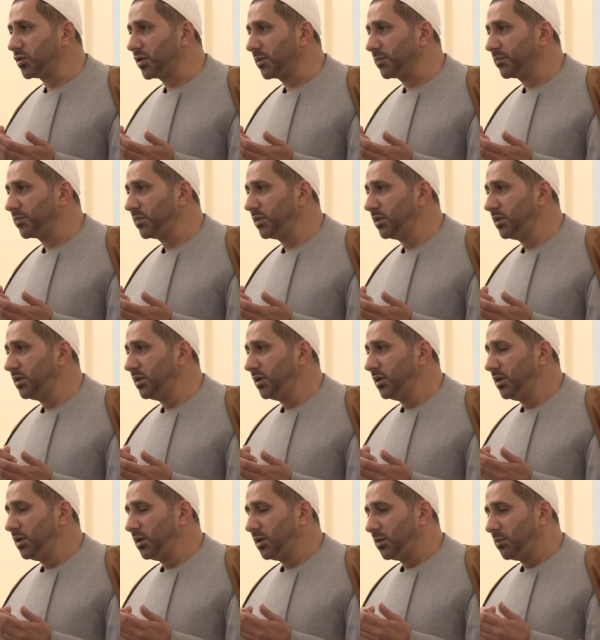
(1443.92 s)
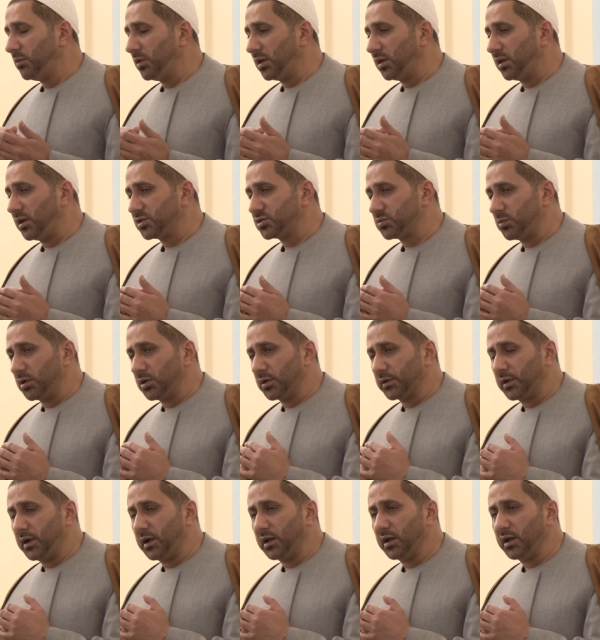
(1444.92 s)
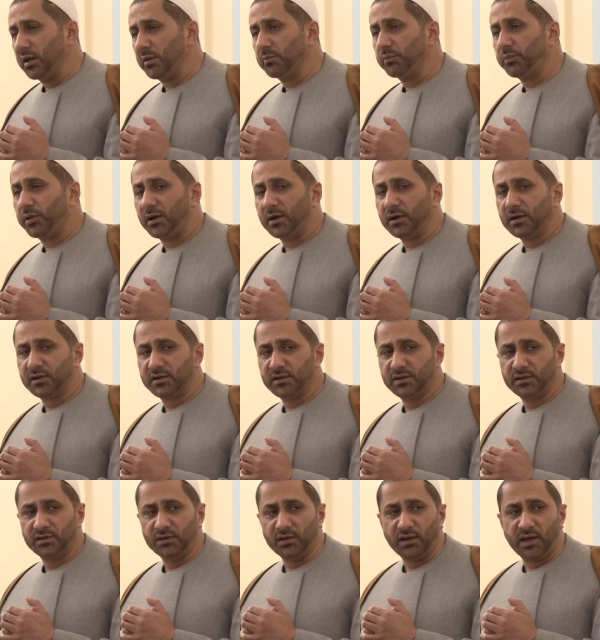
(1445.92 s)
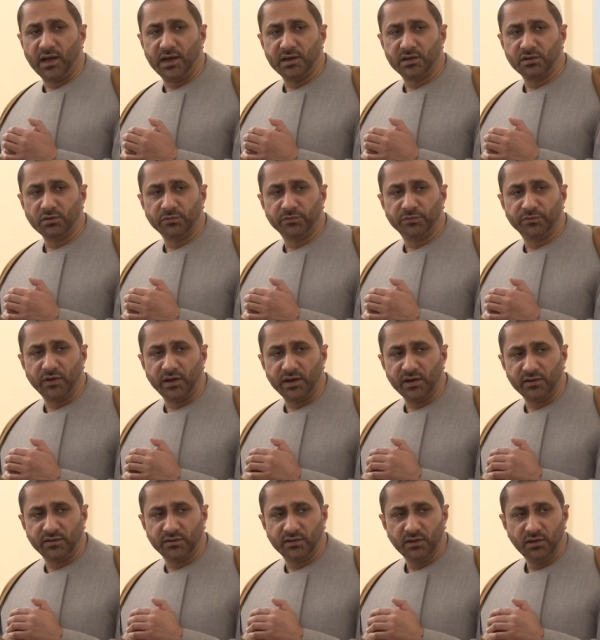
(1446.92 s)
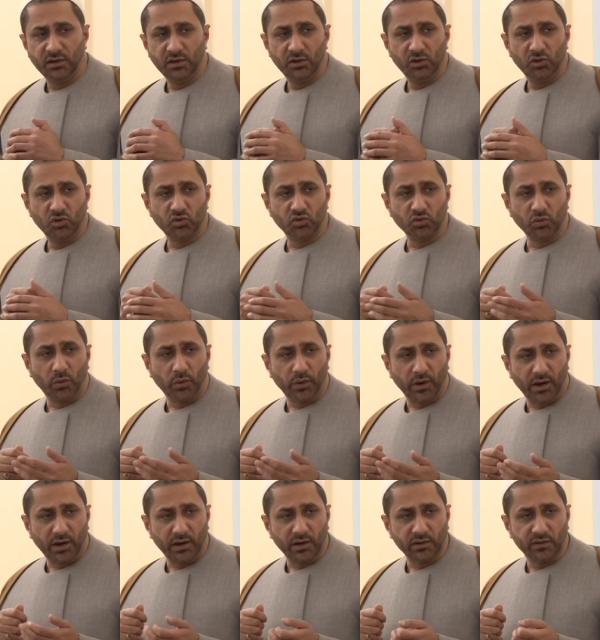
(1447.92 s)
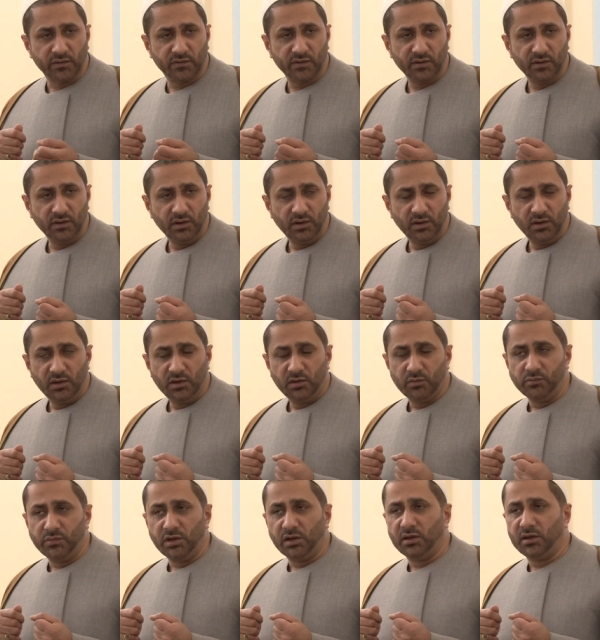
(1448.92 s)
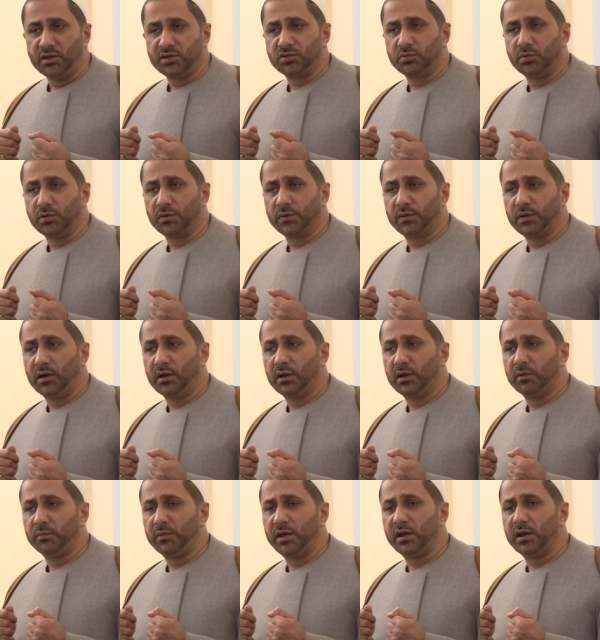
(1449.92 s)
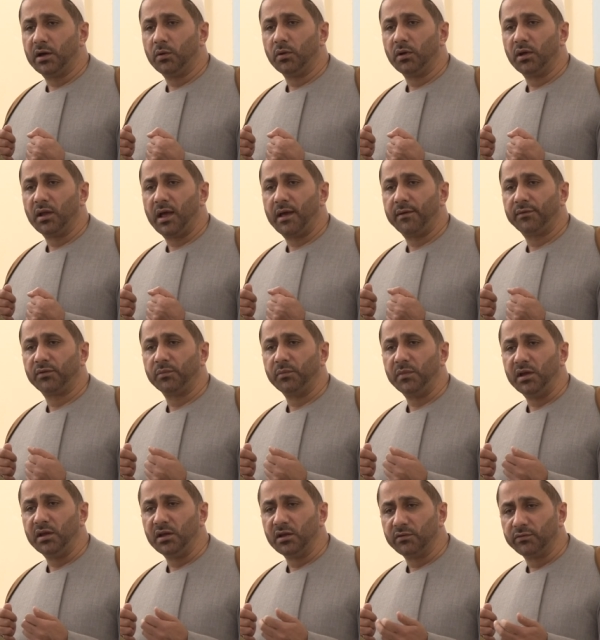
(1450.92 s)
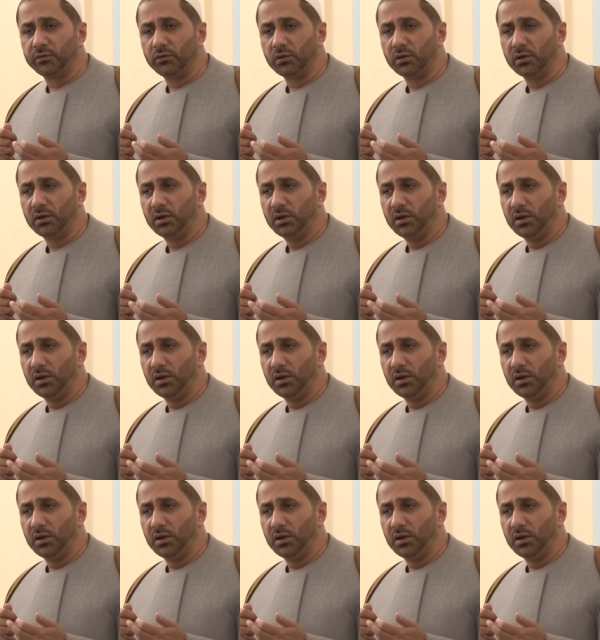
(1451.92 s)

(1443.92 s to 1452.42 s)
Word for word: Him. May Allah subhanahu wa ta'ala impart the light of faith to our hearts. May Allah subhanahu wa ta'ala make our lives meaningful